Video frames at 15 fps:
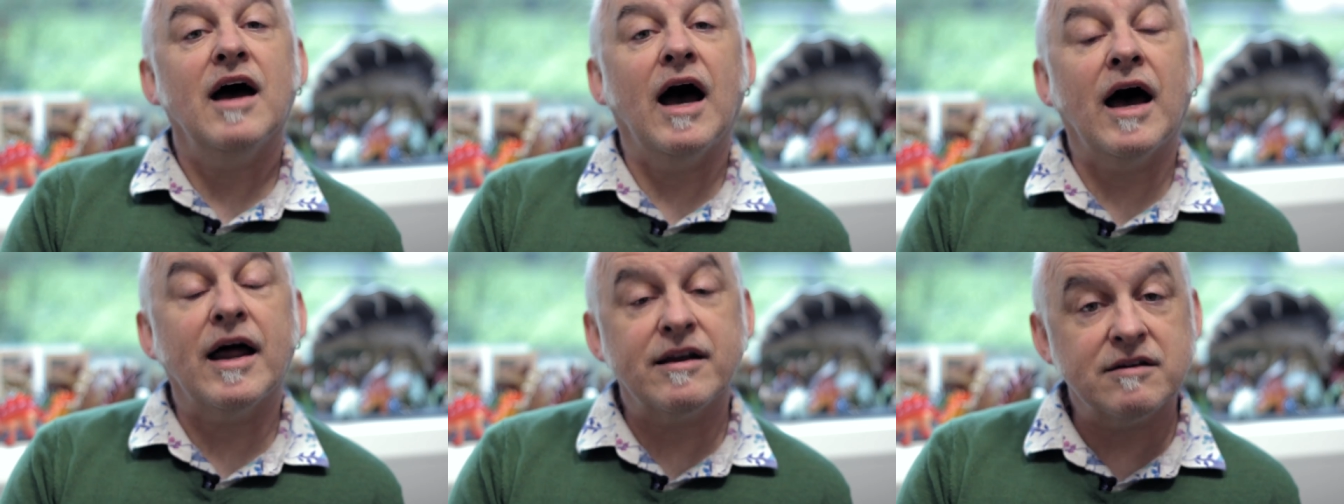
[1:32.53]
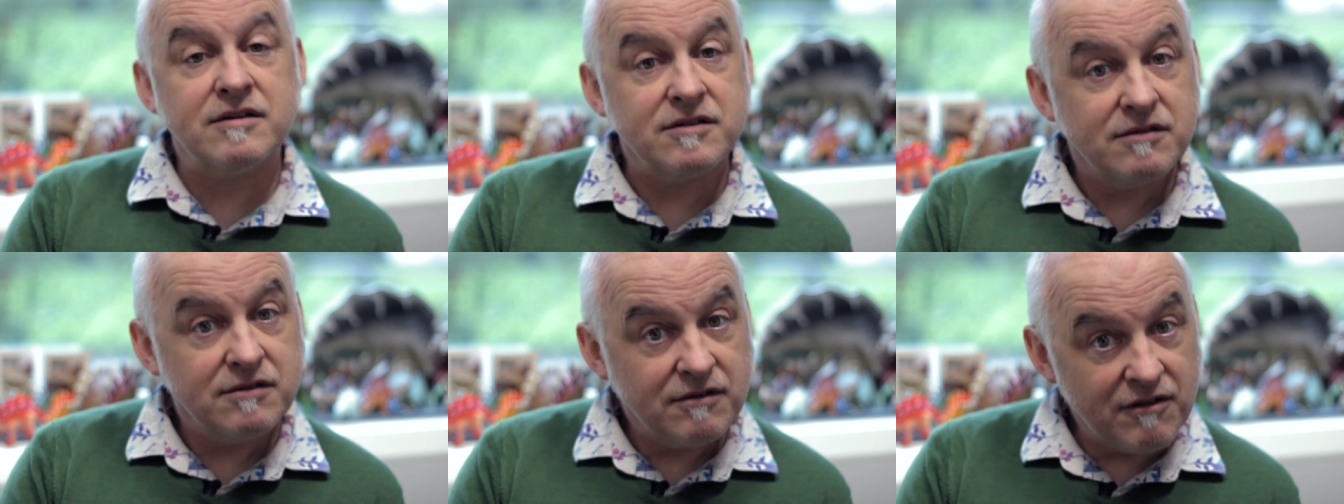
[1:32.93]
and
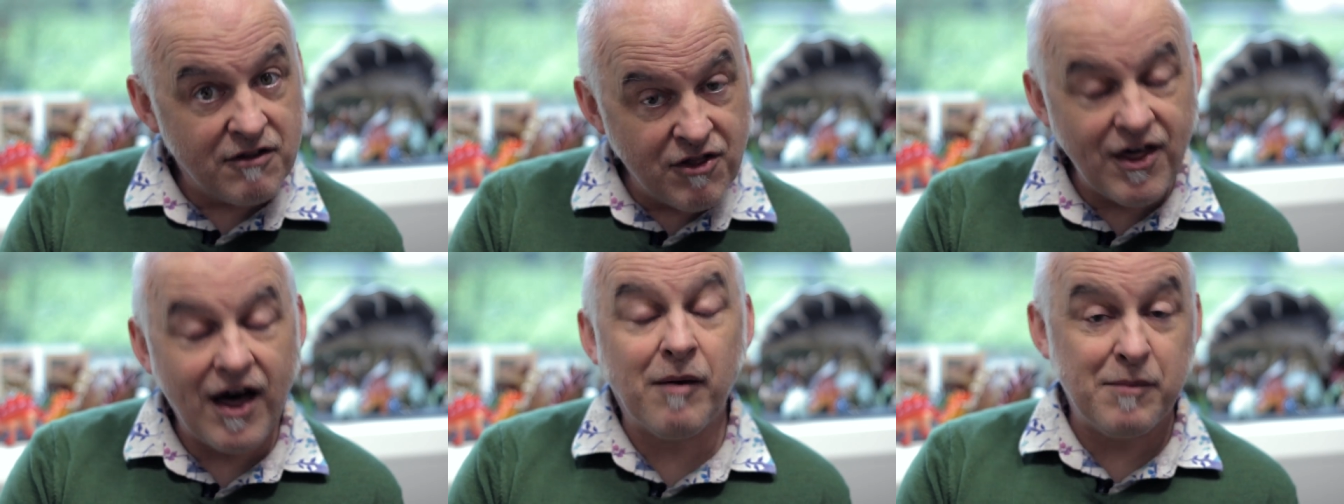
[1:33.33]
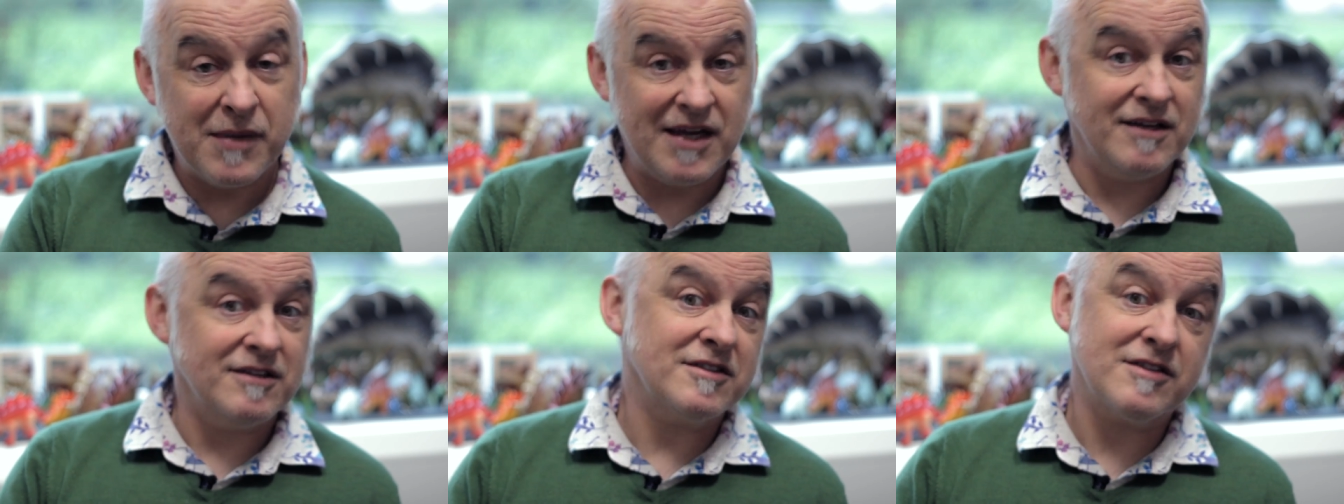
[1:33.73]
that
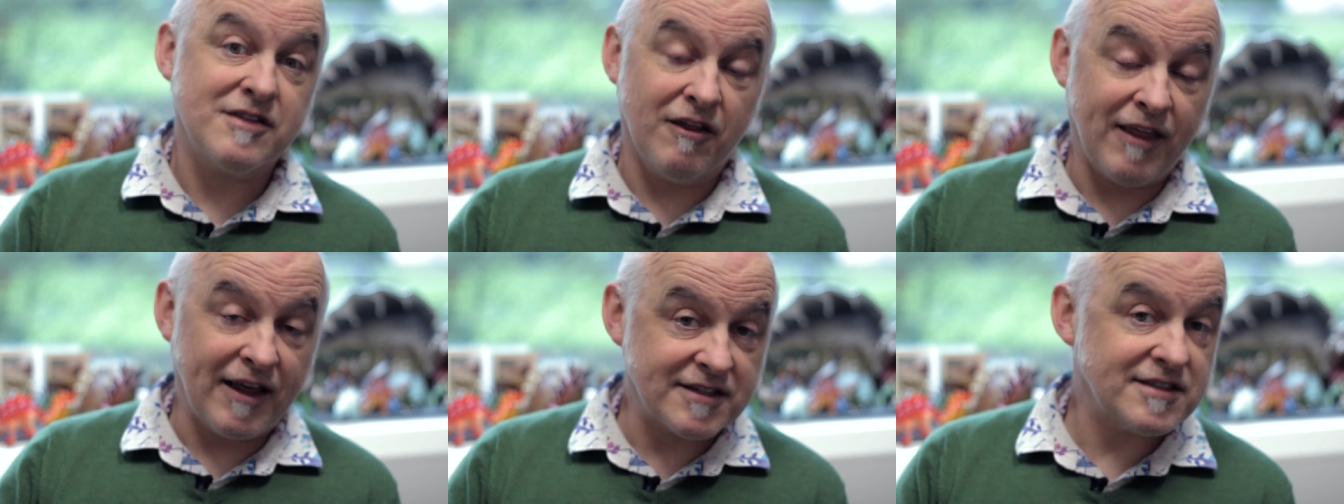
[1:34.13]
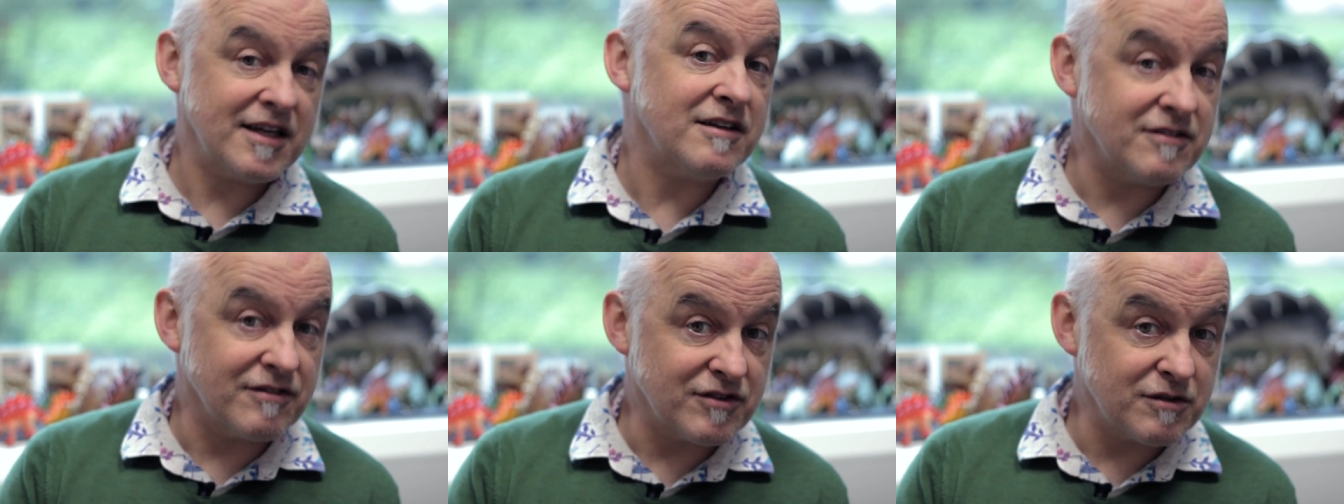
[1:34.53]
means that their
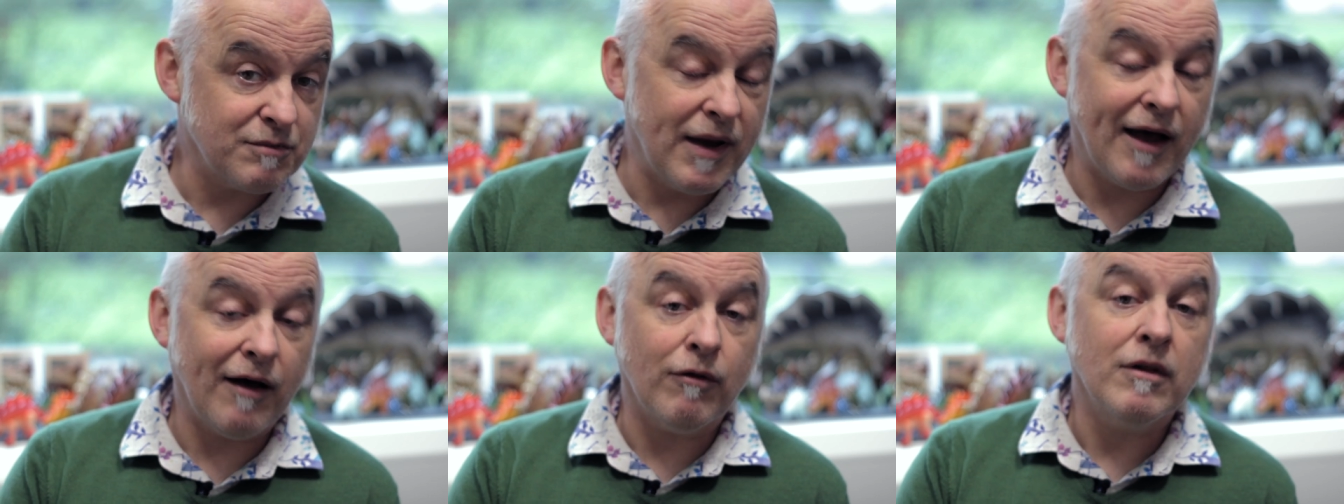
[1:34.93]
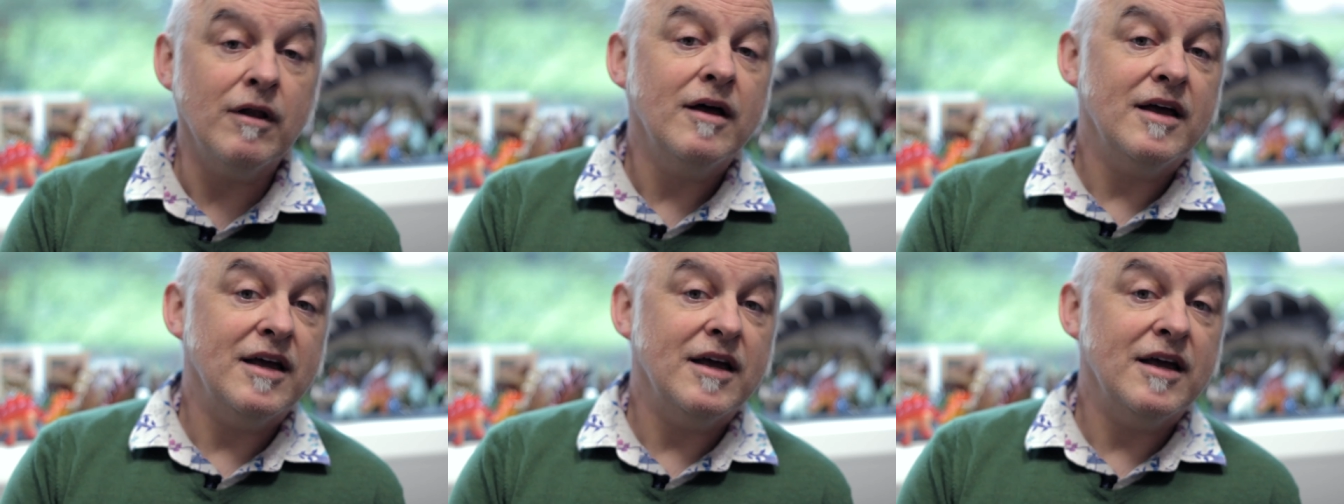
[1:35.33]
sense of smell